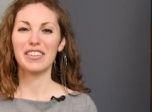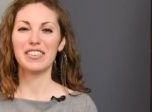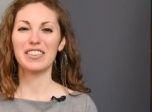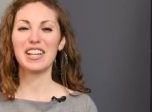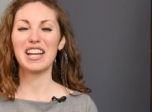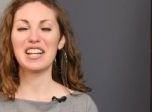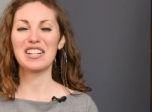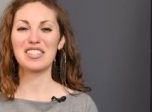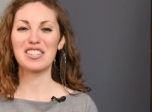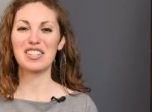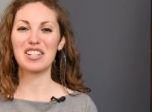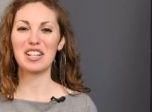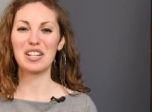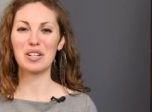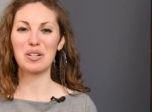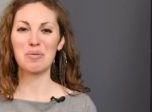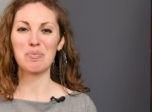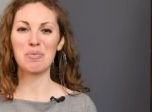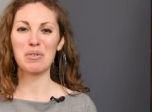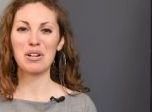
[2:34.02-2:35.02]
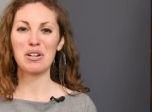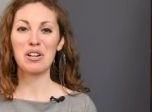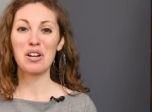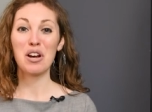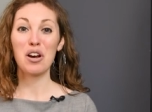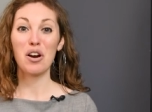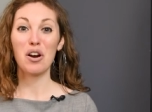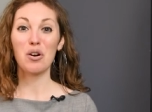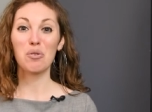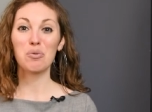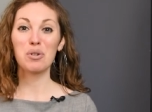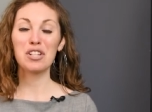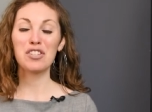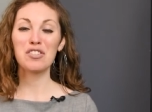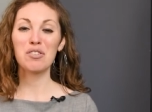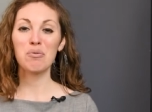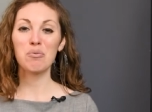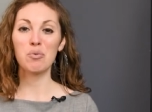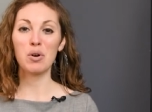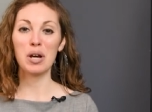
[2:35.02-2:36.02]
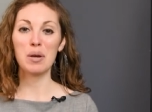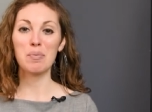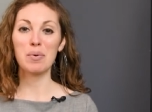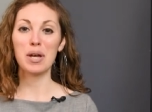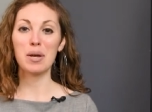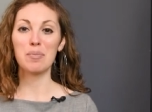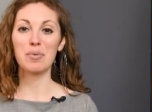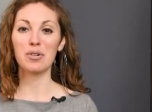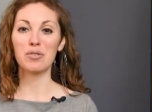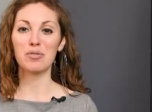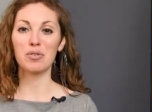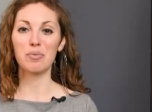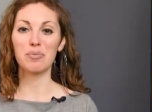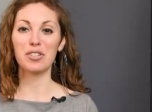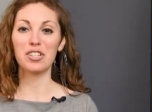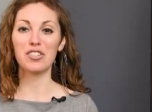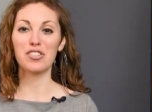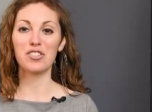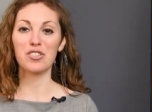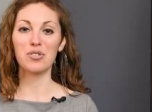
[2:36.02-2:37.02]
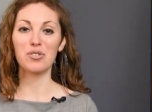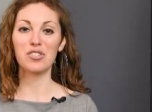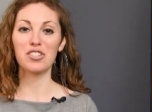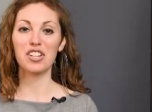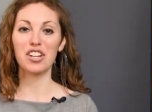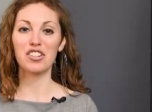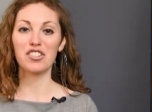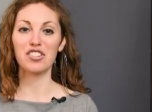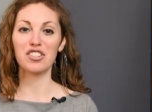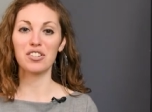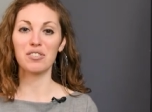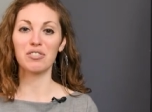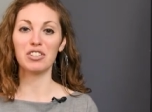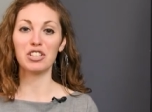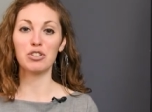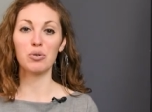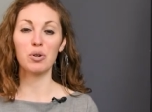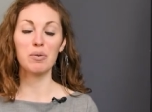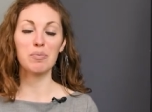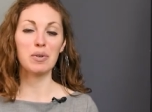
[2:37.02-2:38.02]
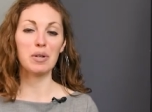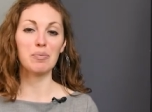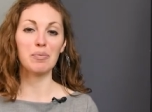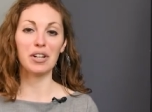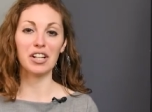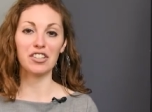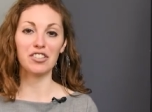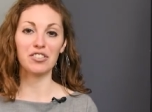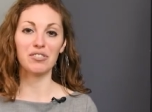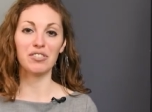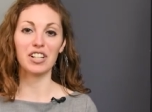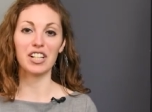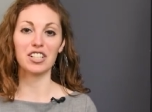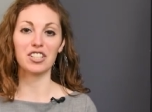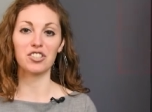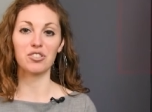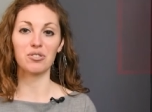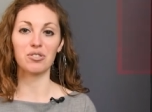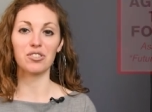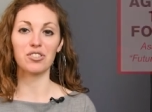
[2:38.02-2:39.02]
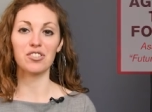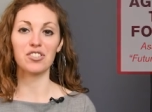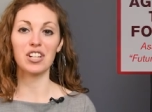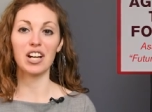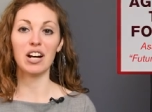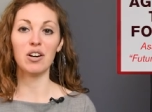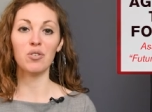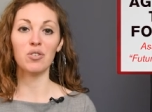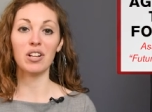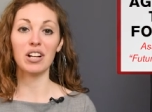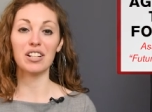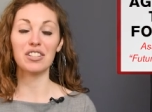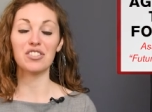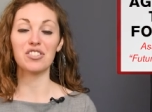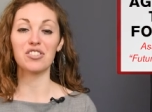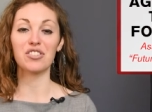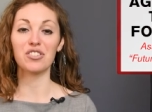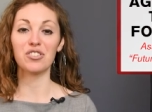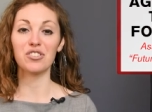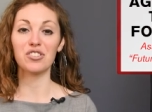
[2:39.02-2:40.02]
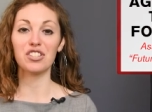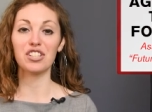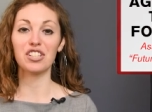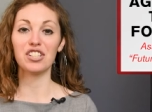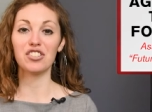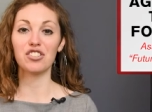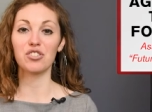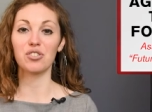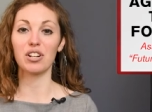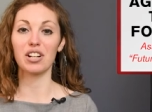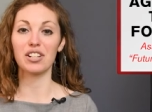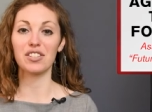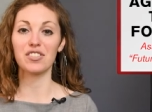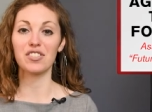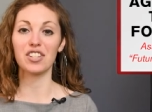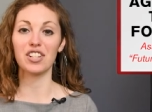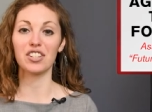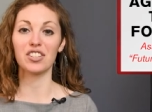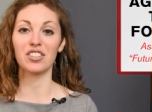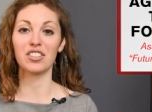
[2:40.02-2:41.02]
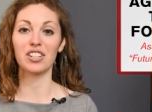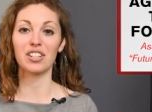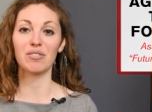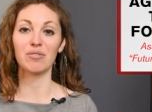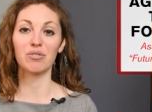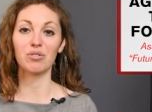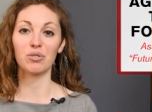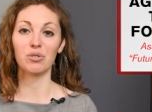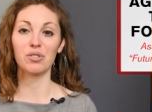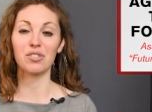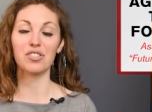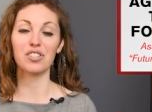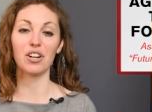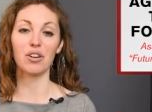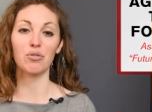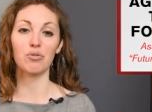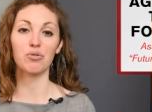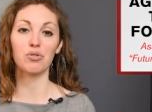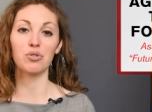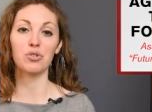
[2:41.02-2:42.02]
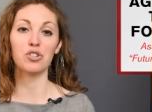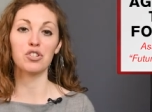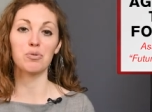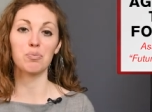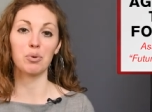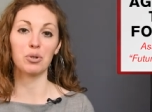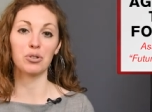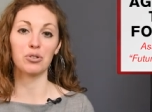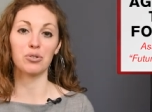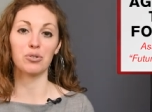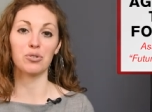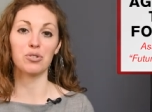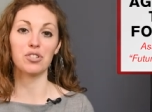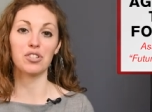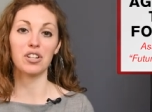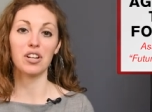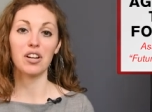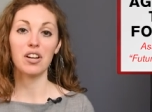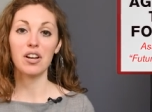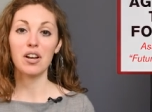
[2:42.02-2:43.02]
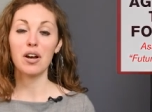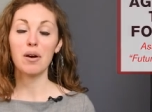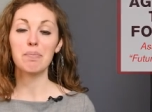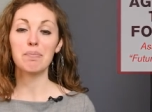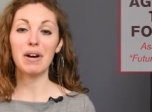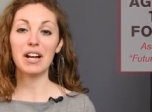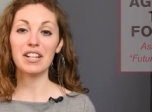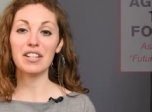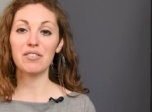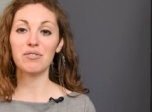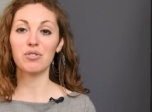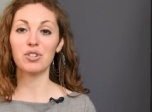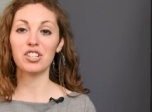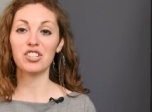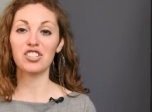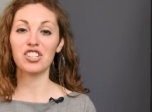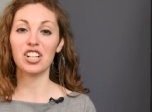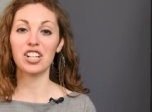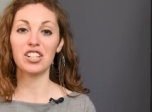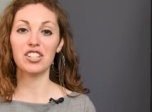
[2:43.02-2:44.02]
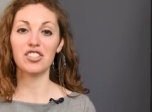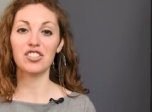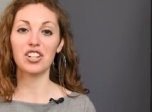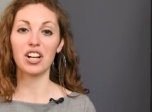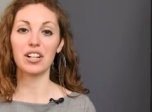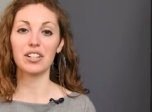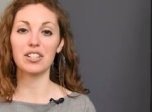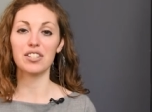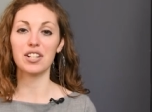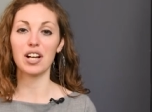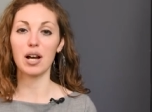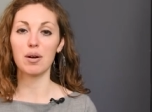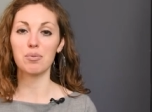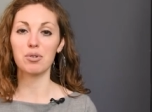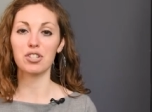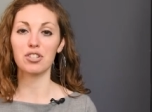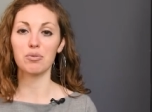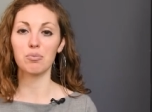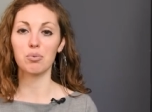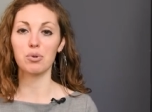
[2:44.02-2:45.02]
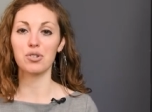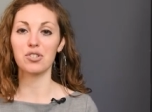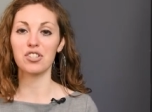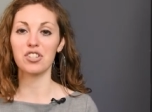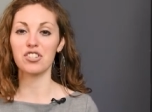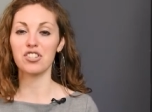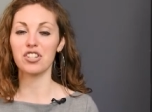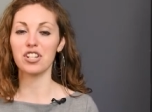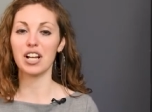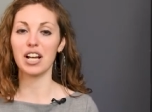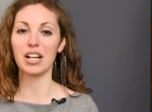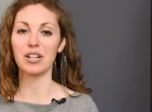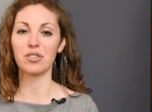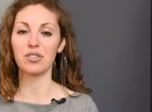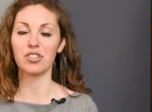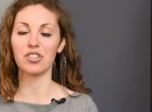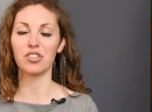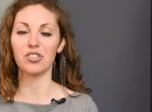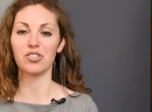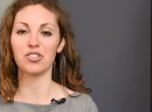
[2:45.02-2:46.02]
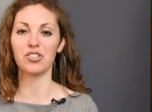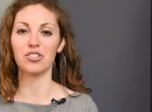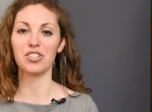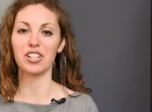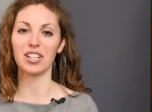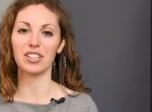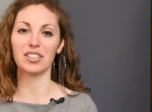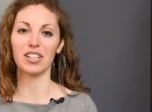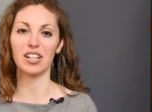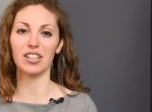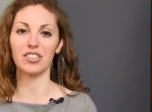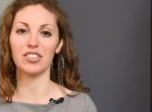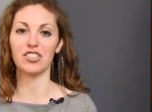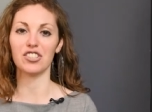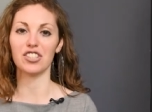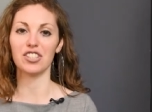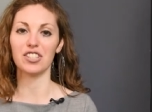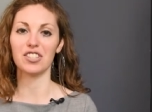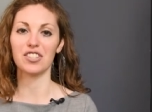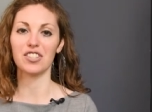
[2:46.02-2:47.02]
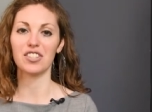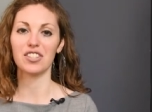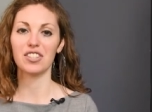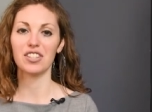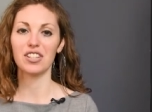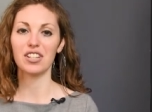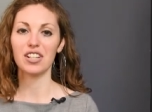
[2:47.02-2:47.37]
Thanks, Kim. A recent white paper from the Association of Equipment Manufacturers outlines 13 trends that could influence how food is produced, many of which hinge on adoption of precision agriculture technologies.